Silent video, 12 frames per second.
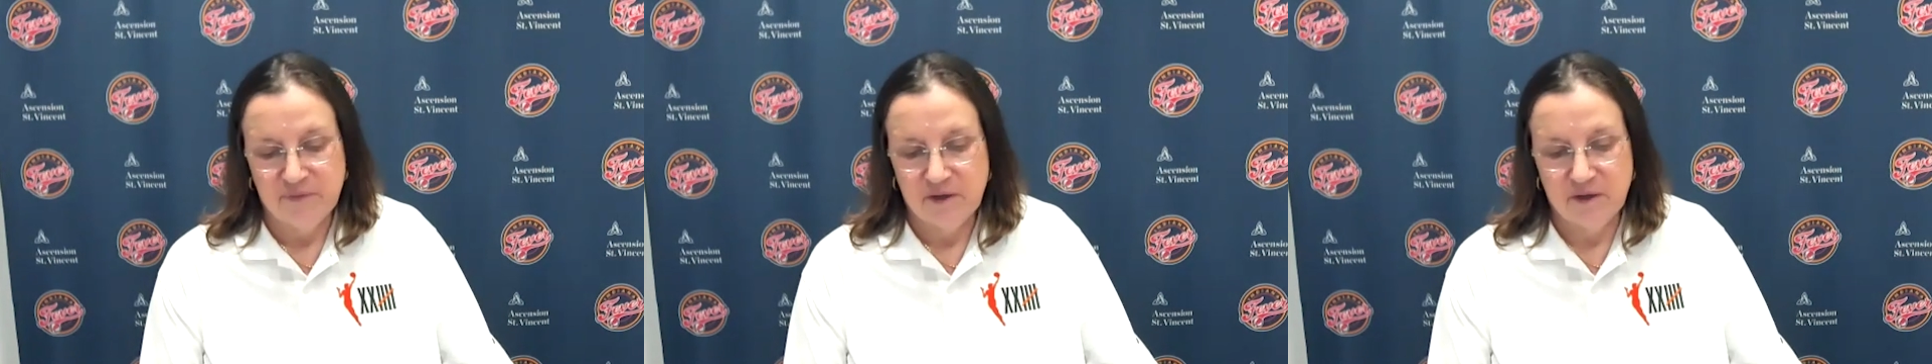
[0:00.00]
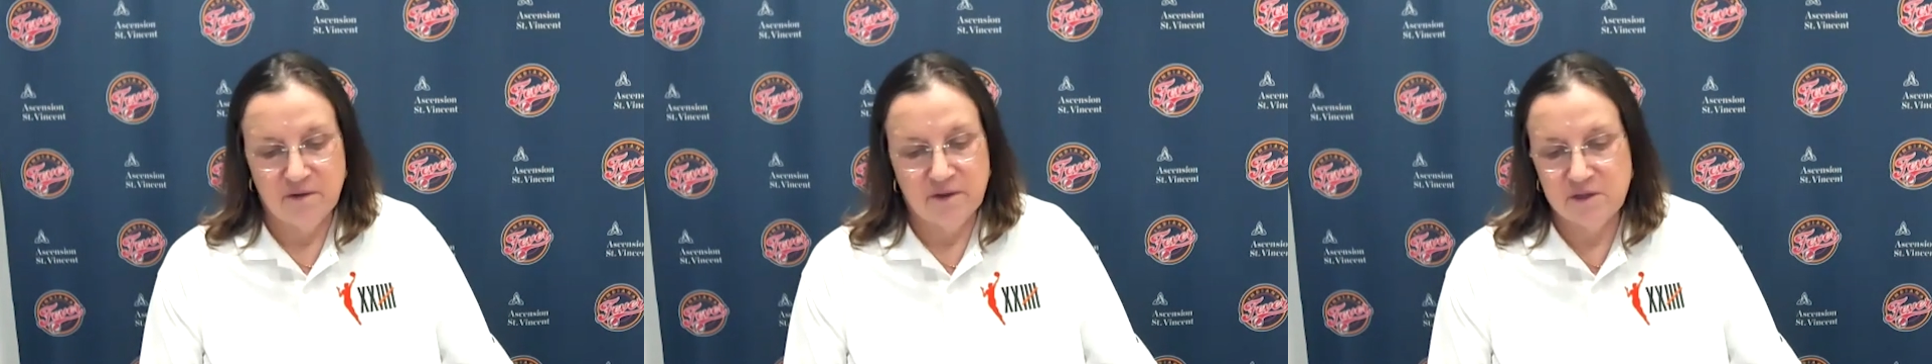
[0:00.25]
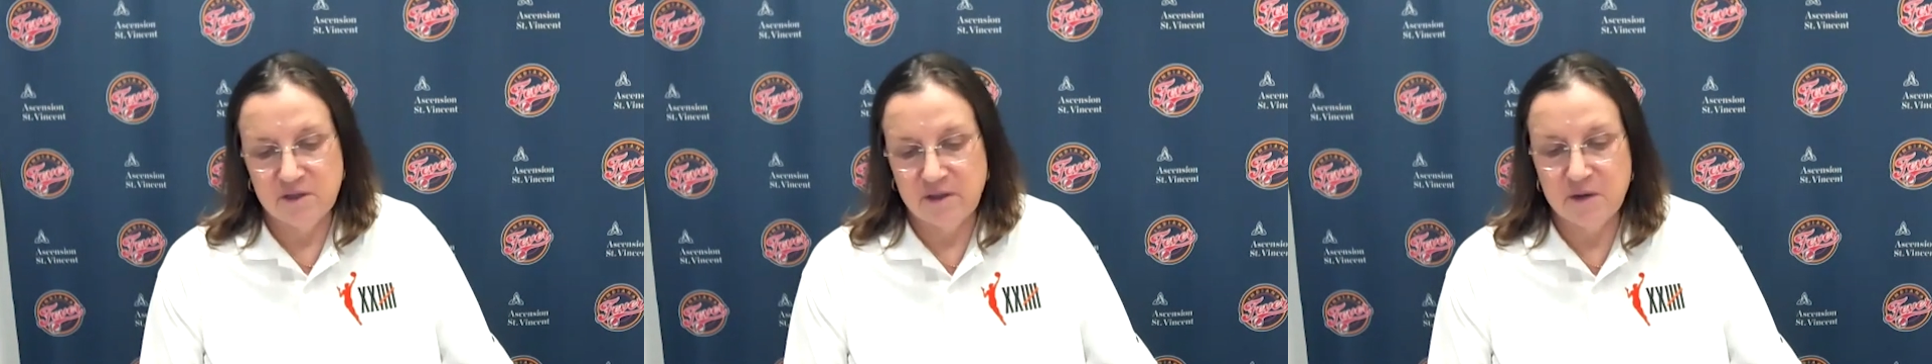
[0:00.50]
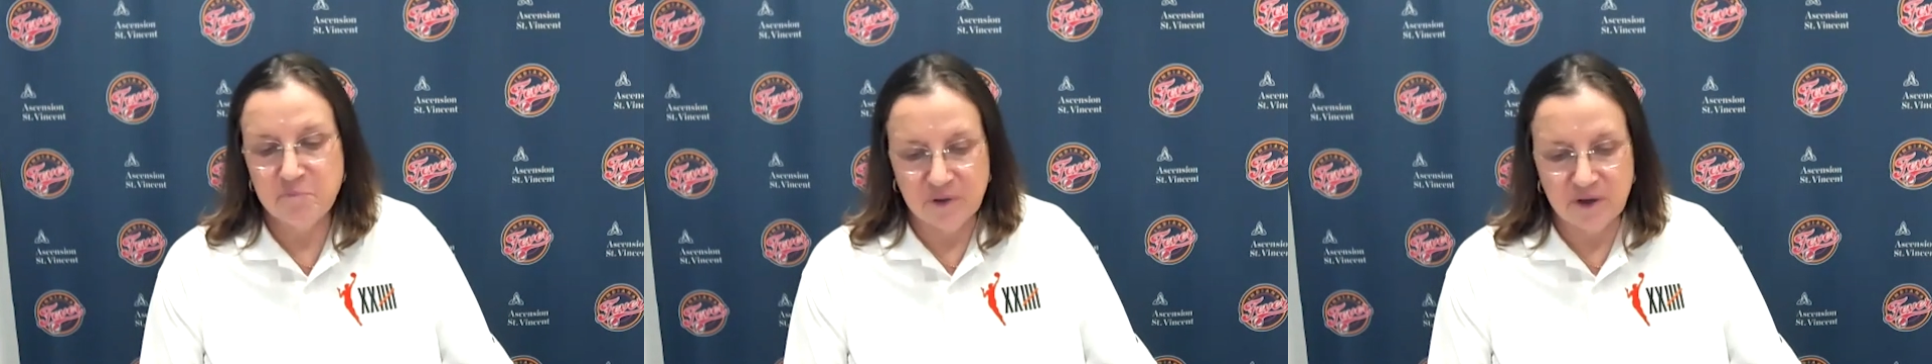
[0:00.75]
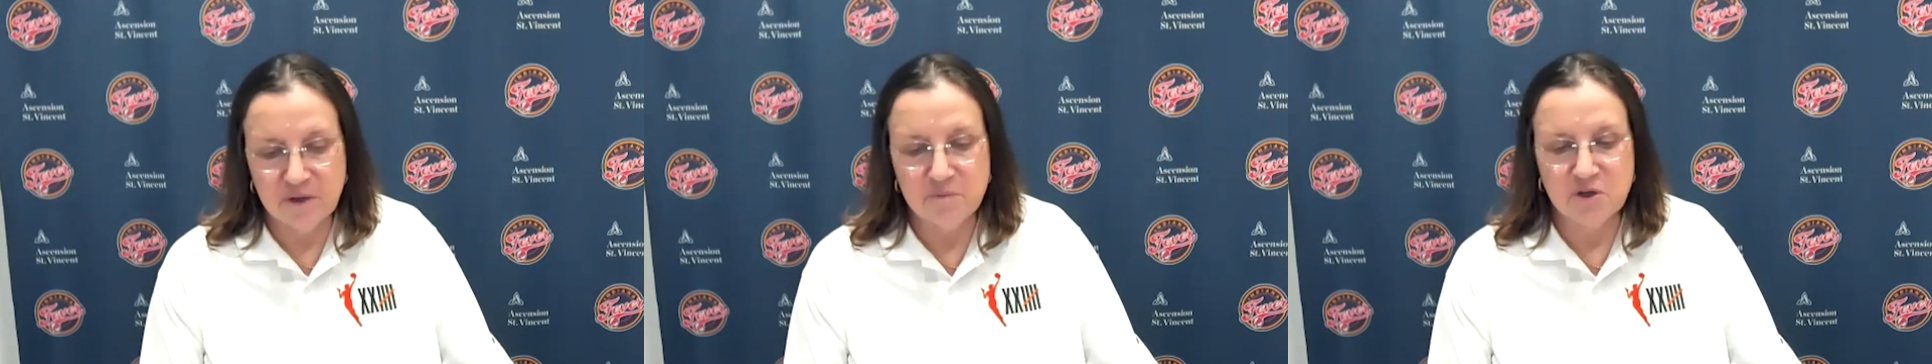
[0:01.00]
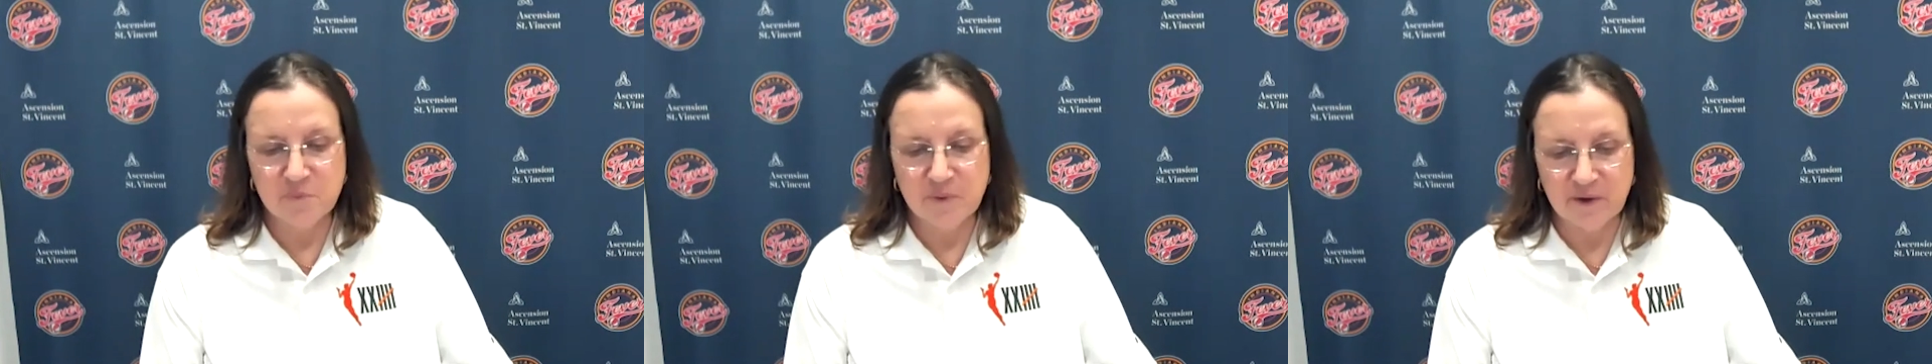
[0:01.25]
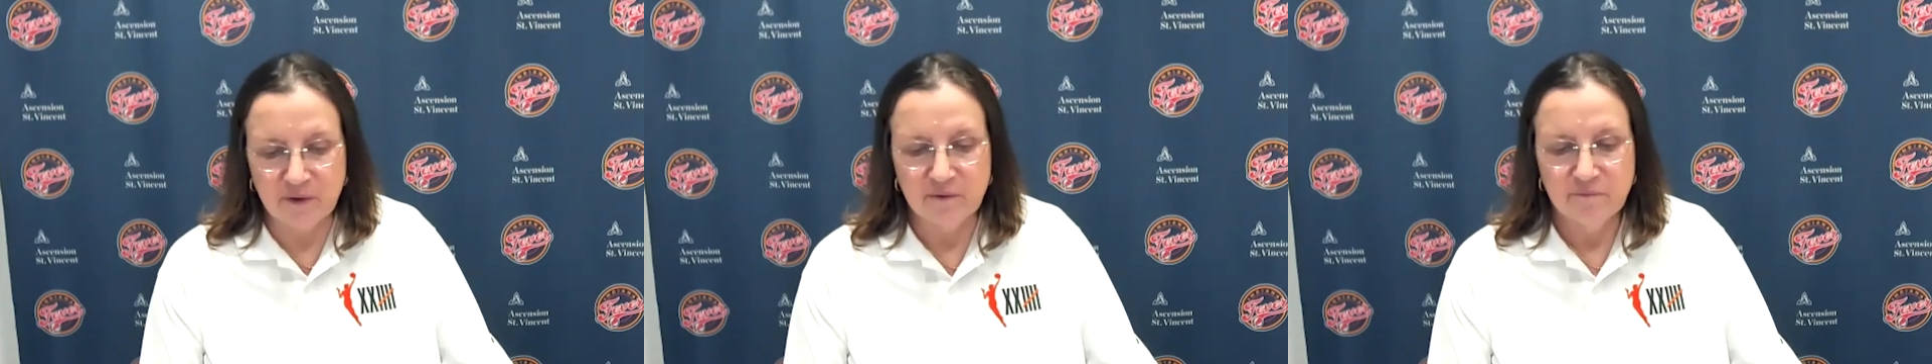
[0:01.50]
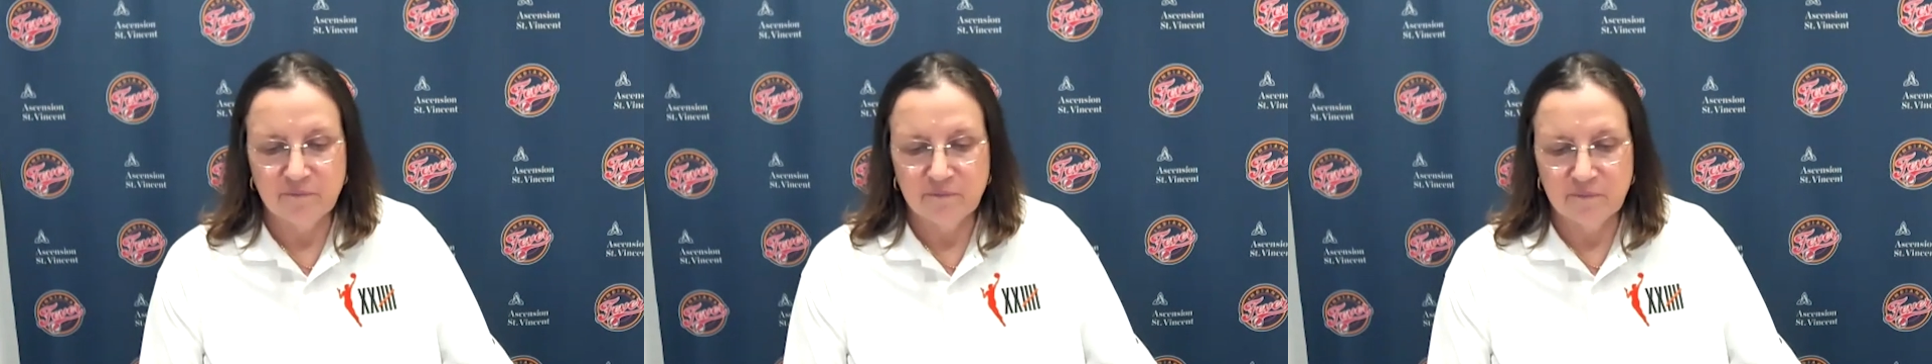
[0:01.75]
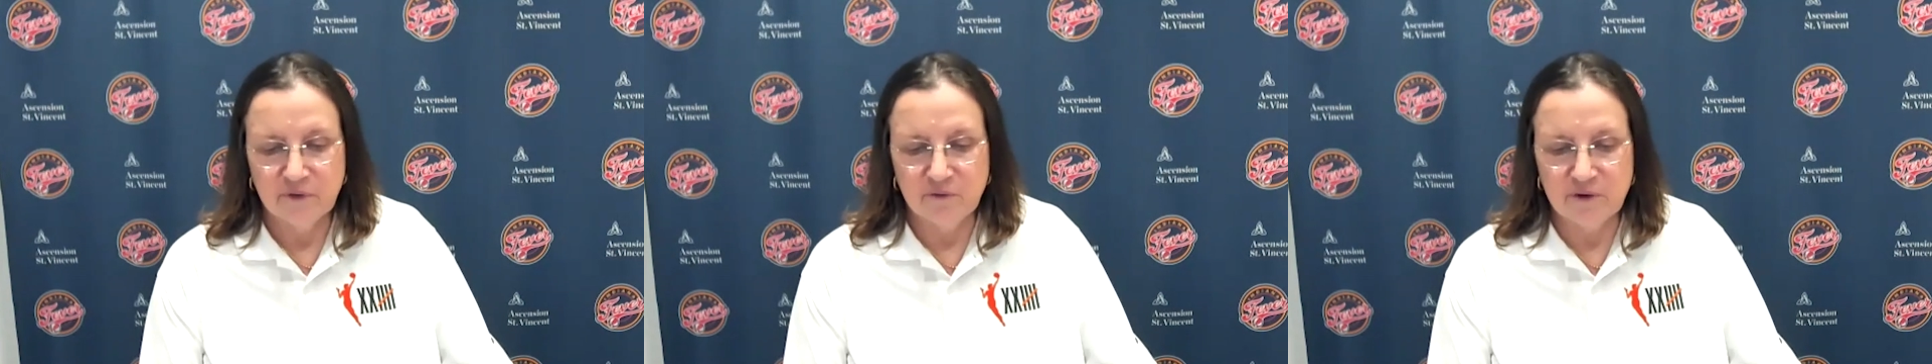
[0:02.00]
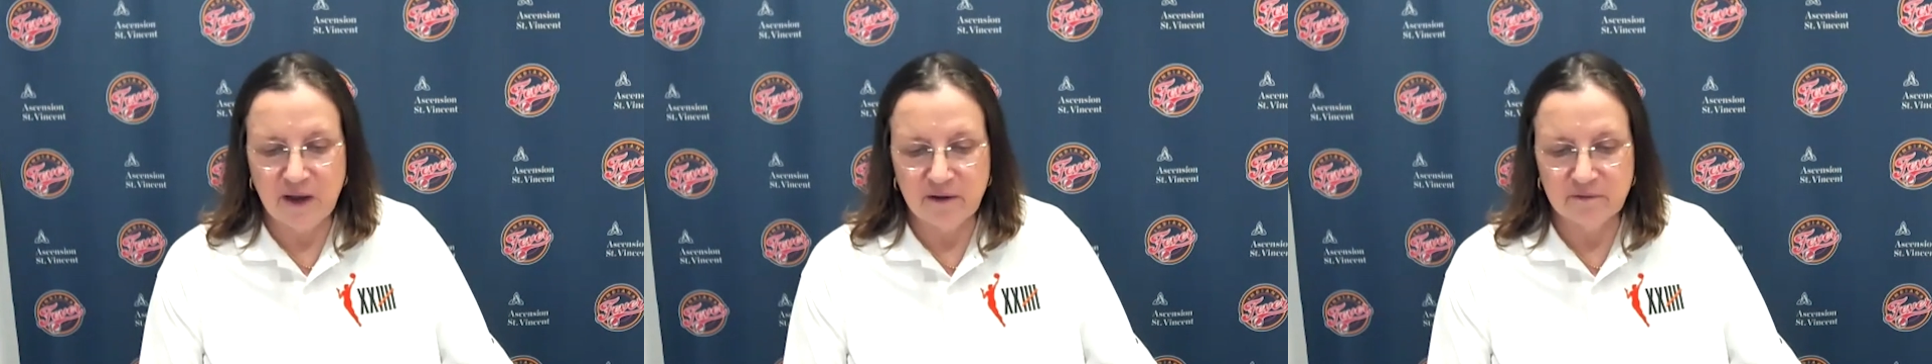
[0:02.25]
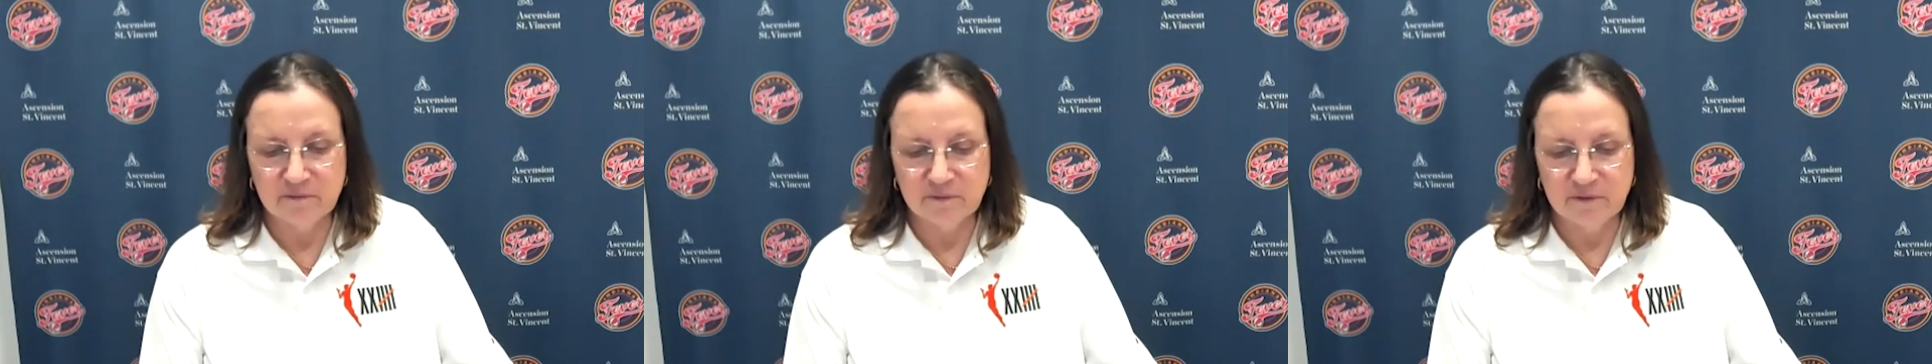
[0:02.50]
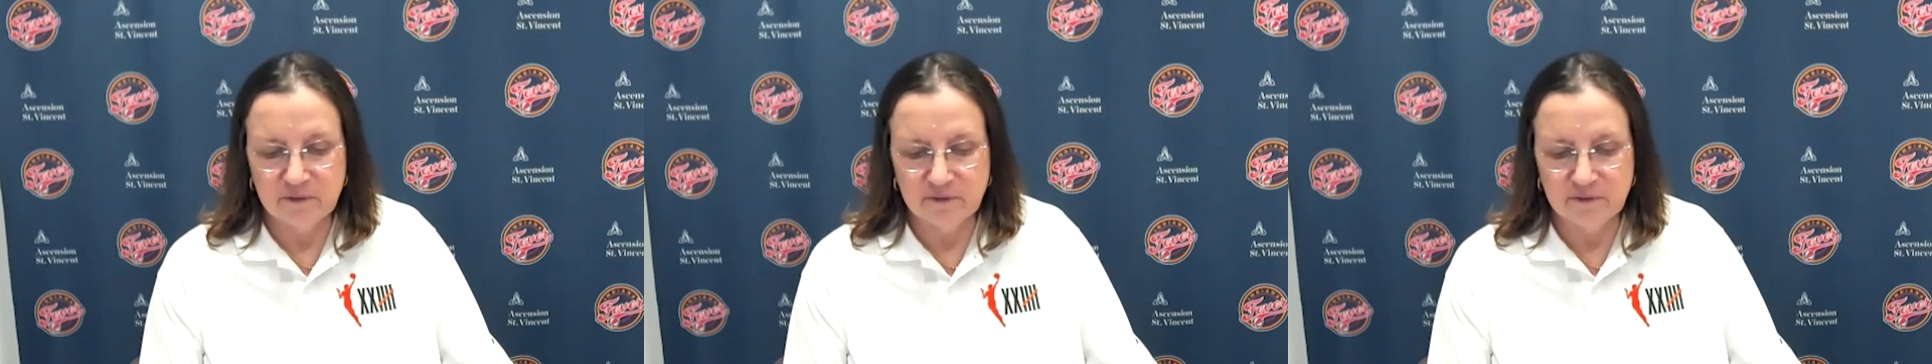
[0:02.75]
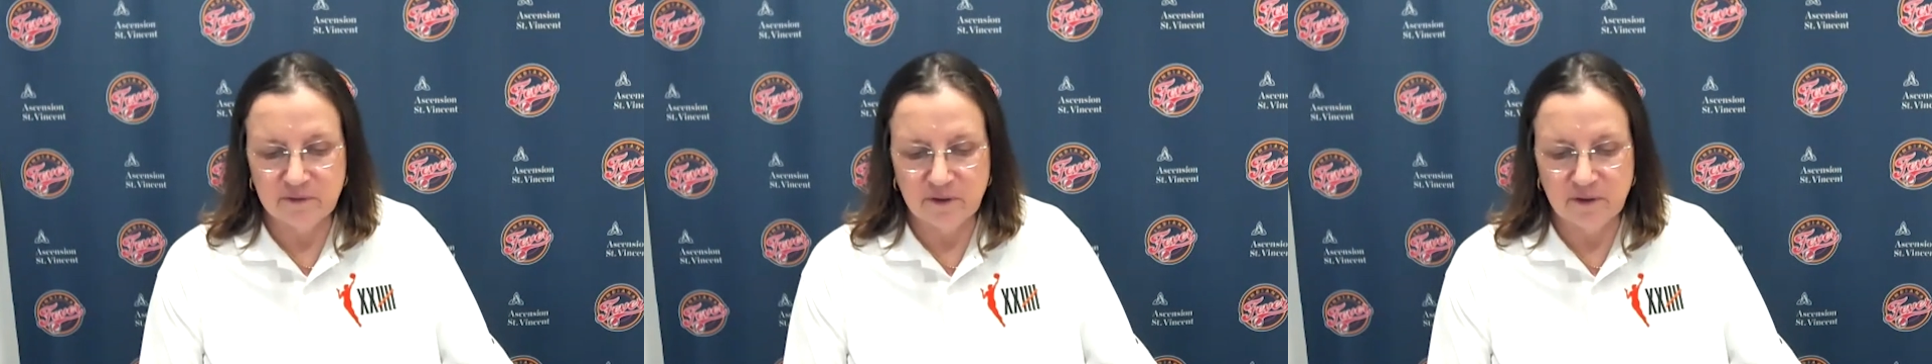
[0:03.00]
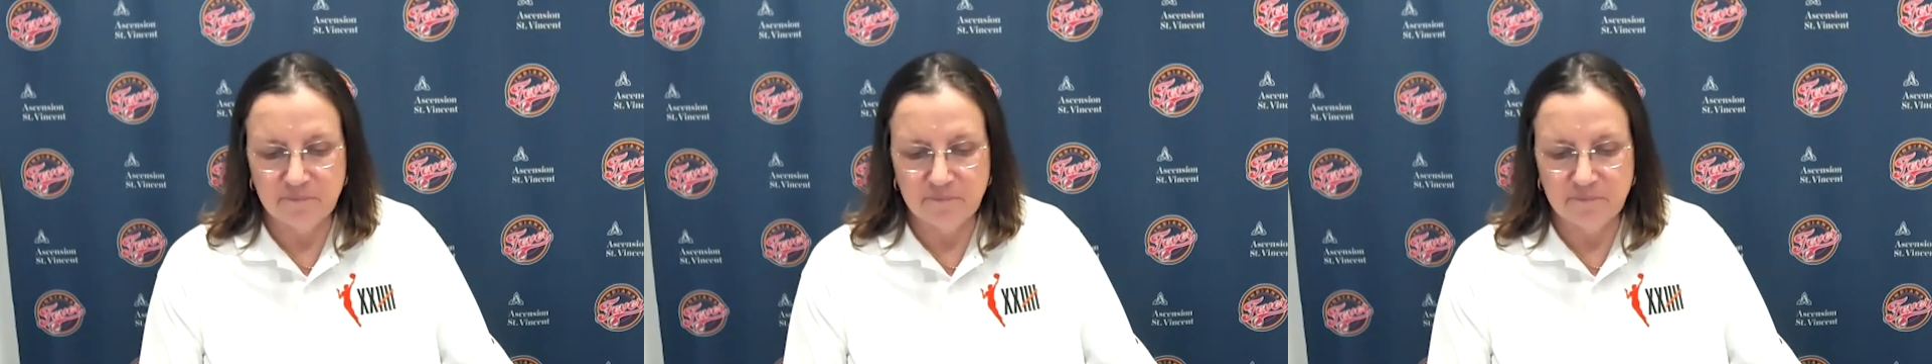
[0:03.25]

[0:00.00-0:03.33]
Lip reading: They played much better, no doubt. And,